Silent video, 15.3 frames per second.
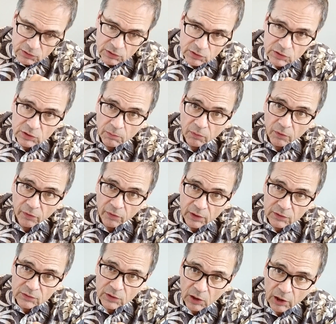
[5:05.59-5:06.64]
the simple
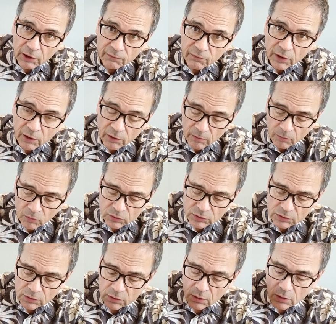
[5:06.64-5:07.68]
things in life that are the most